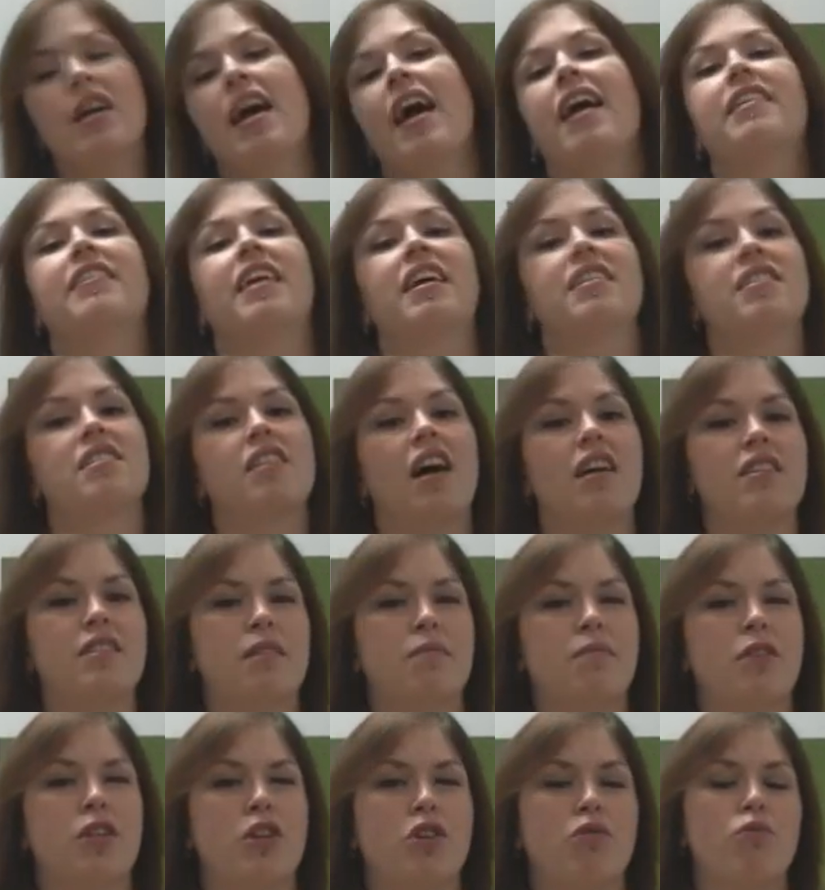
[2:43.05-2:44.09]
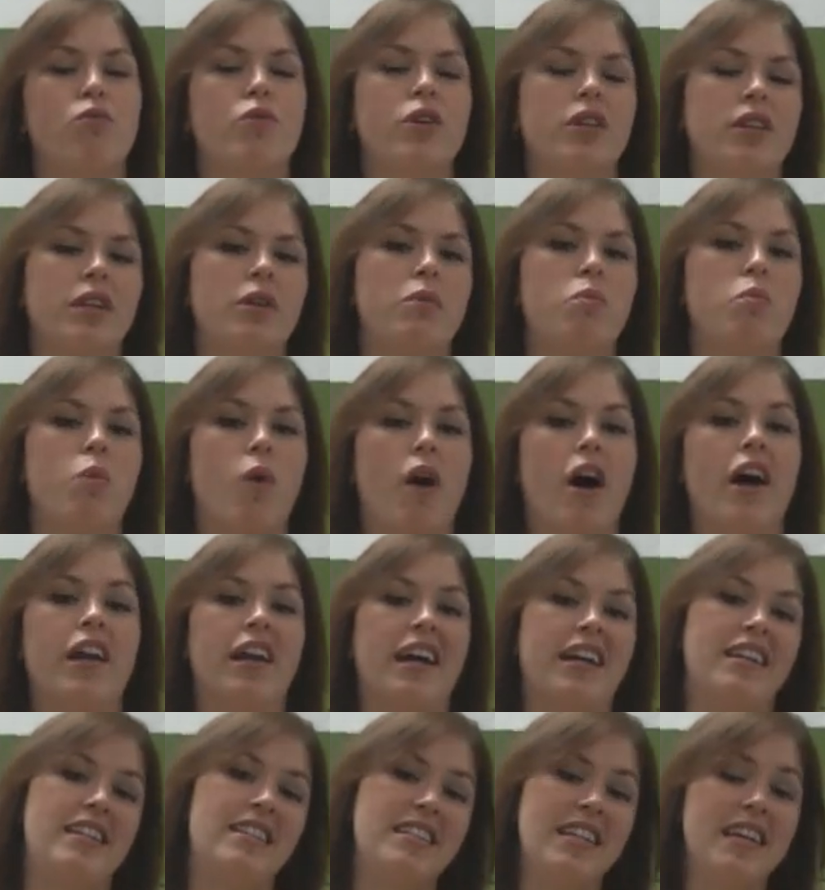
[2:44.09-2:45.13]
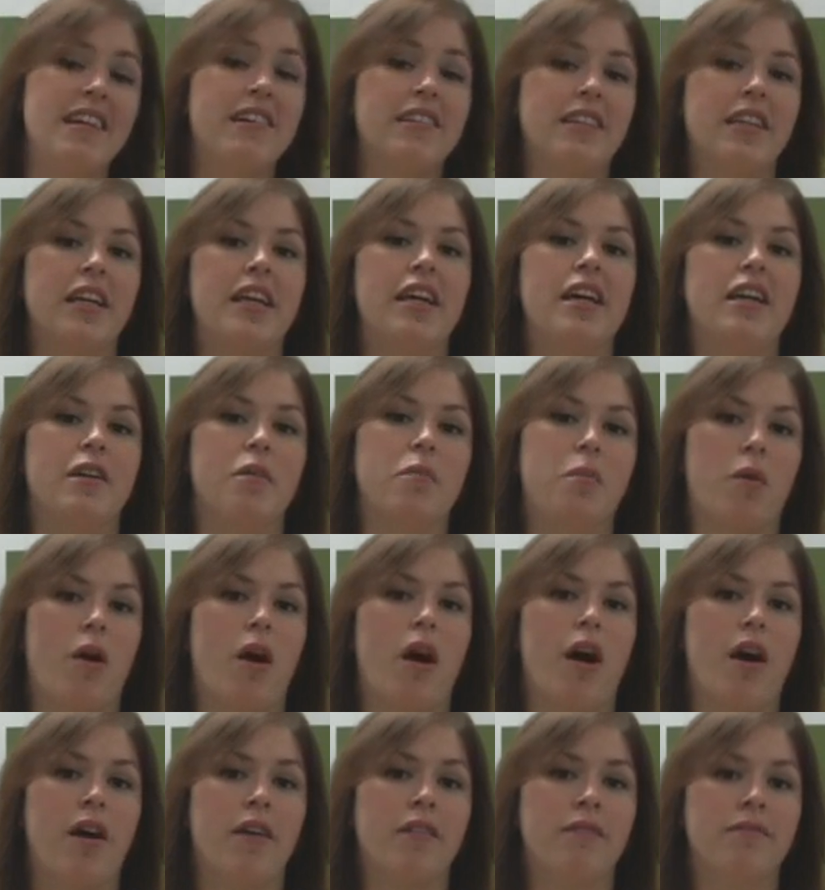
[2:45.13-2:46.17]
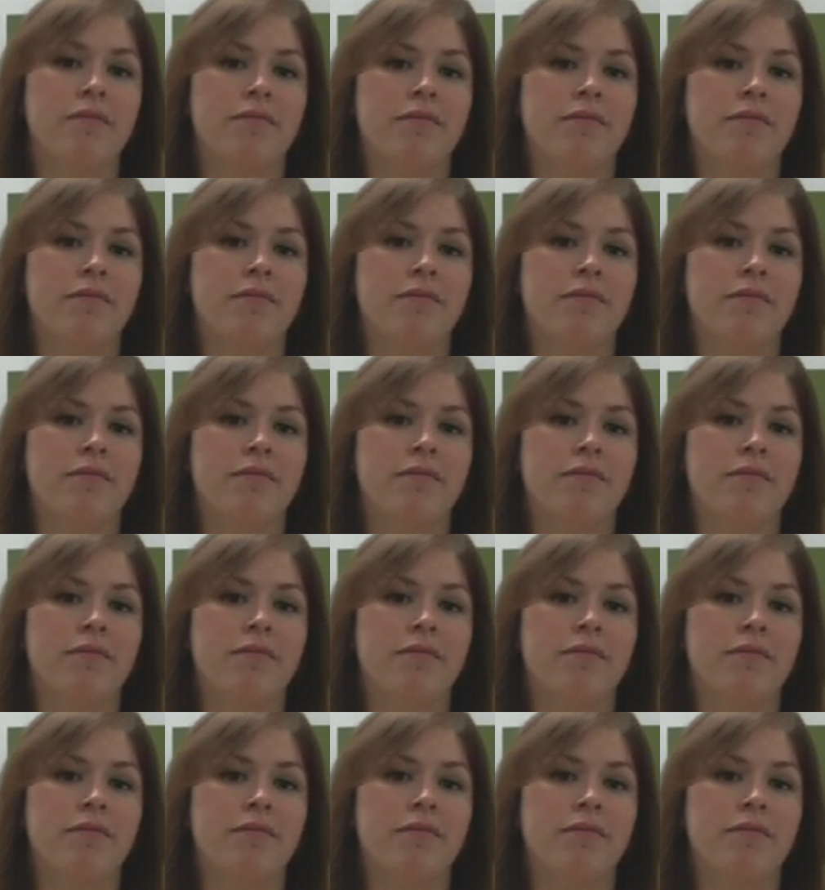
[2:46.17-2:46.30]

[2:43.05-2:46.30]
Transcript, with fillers: And that's not something you really want, ideally, in a bra.